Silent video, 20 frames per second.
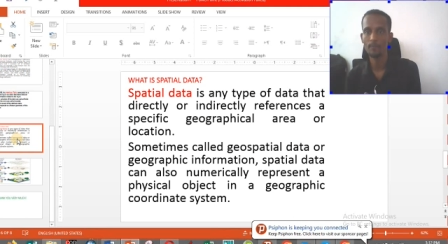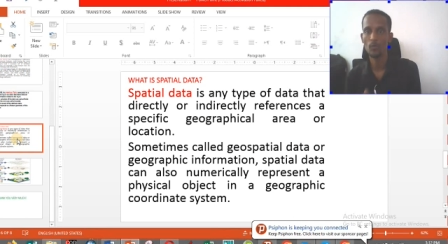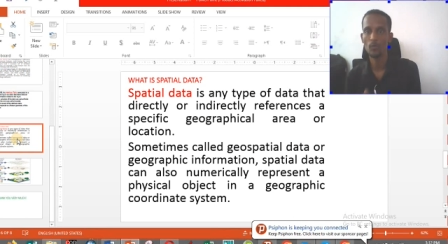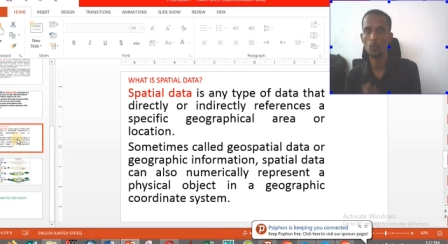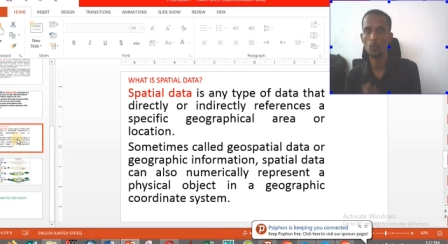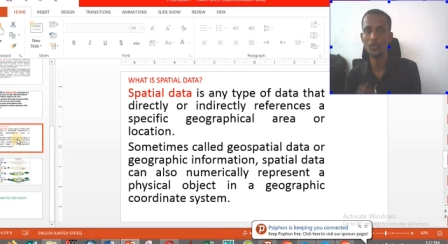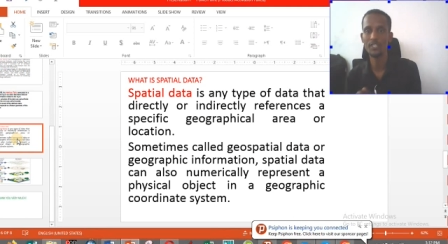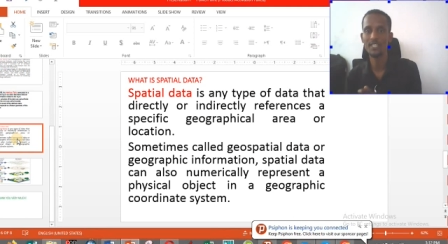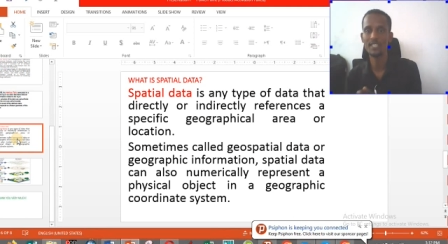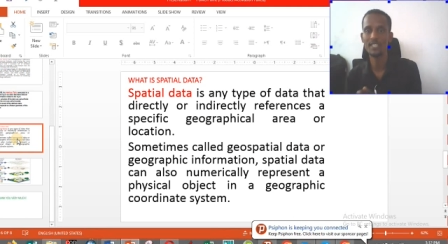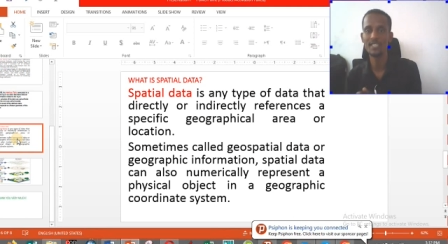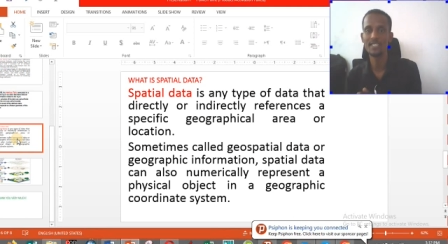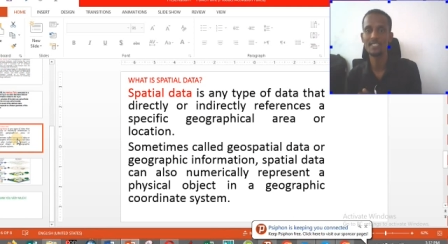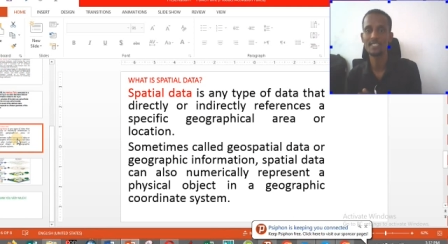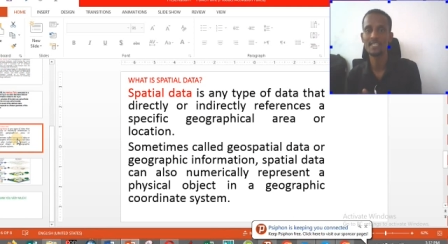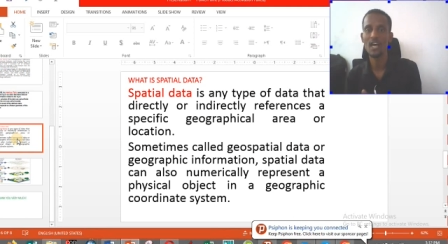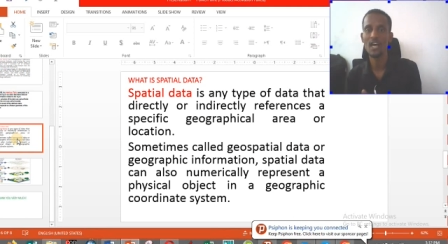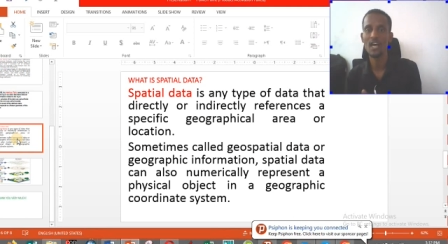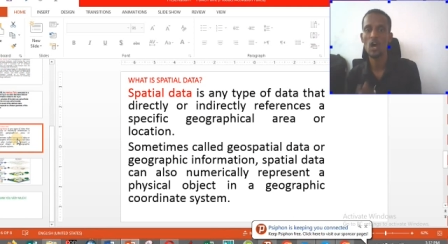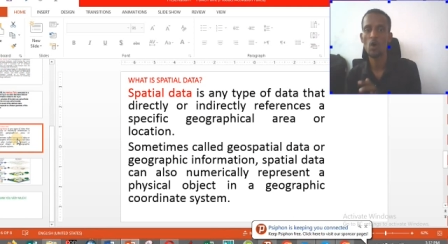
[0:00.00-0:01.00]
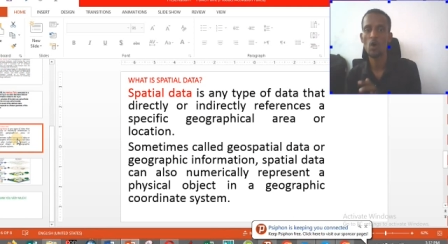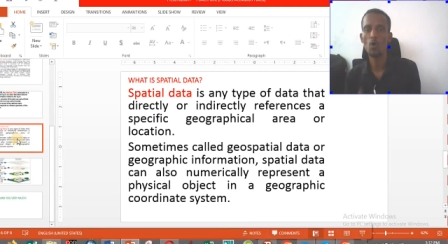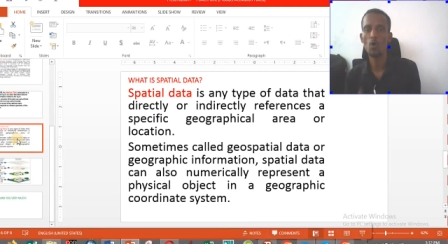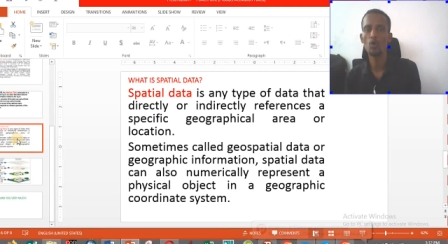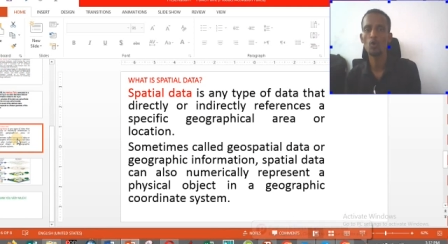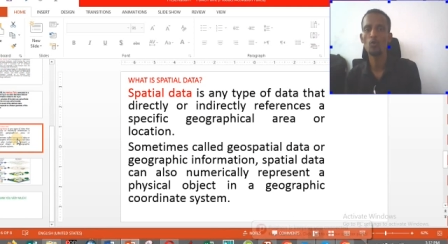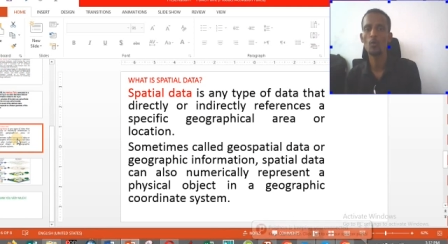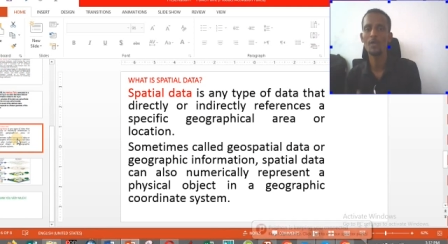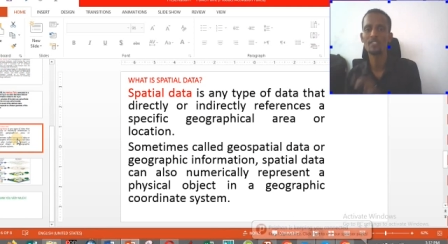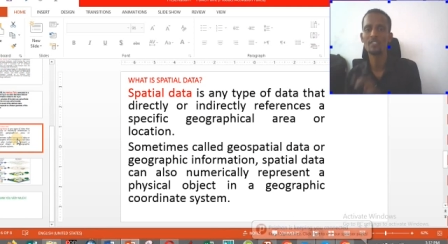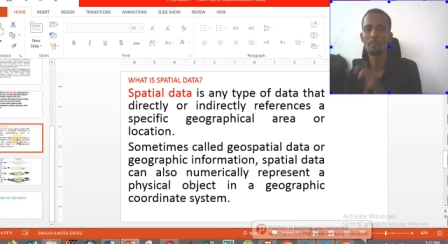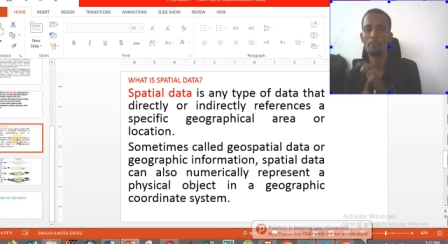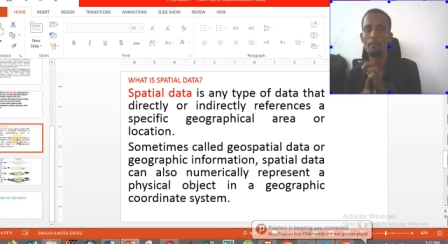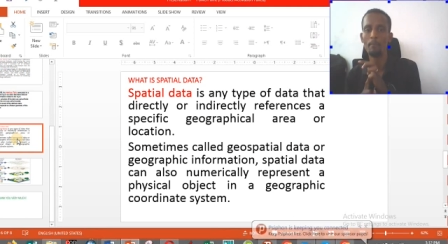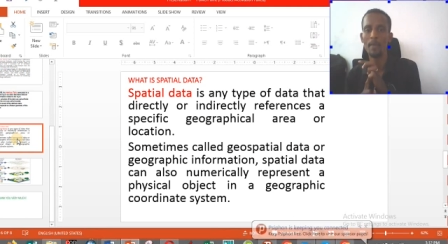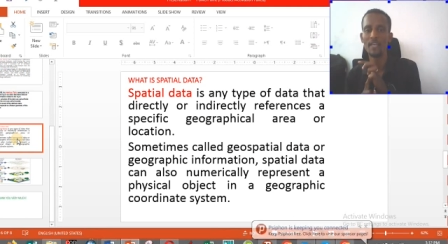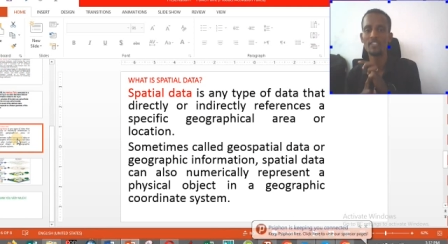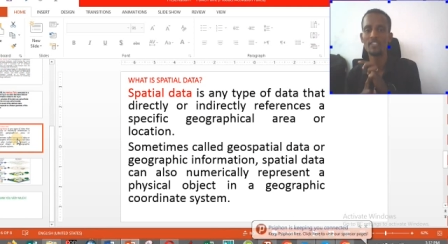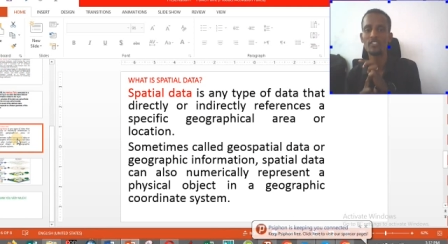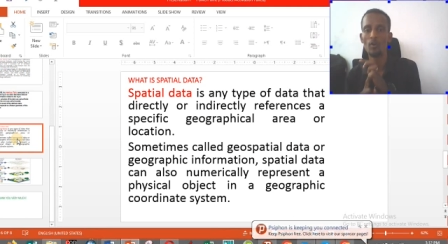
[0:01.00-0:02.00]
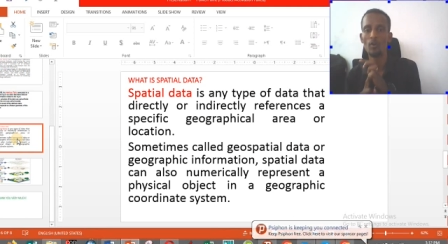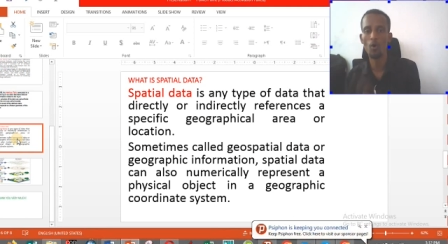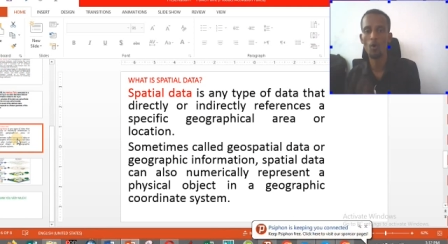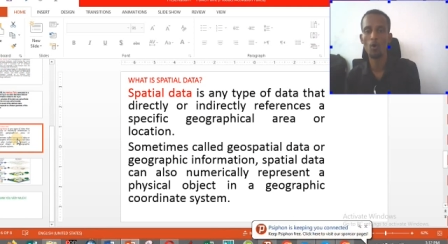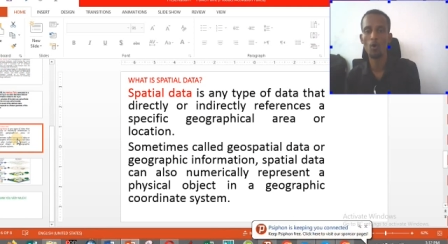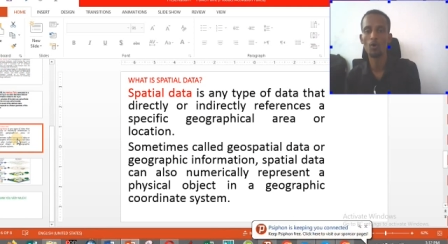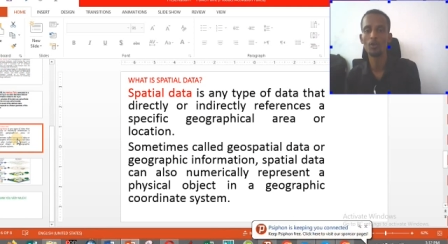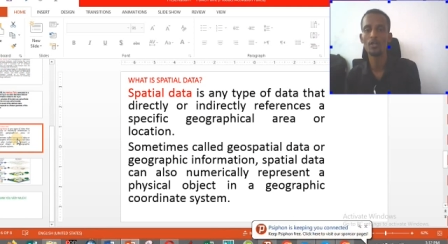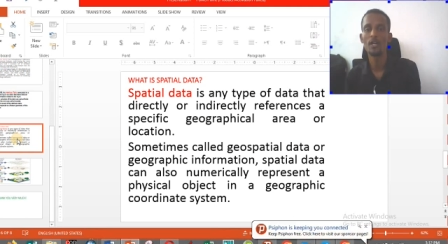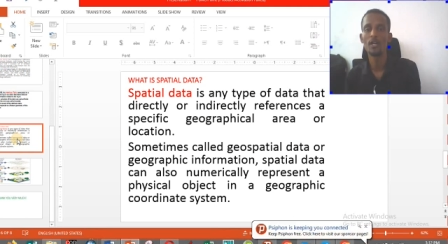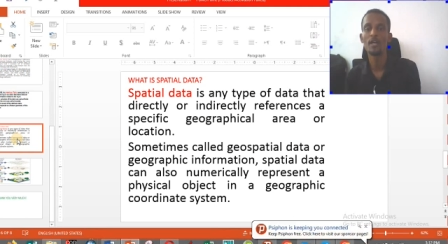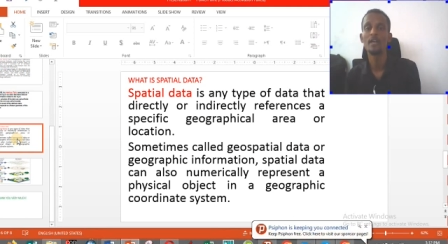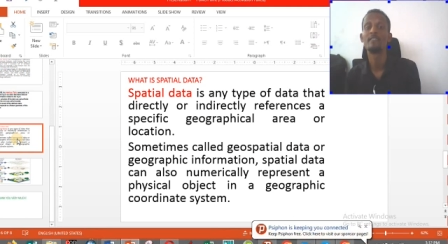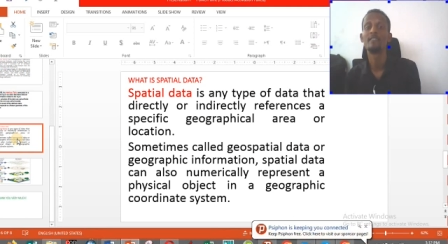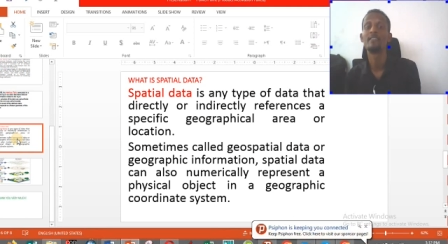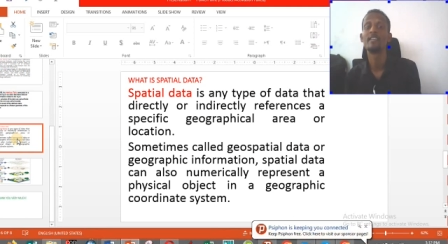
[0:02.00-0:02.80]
which is always based on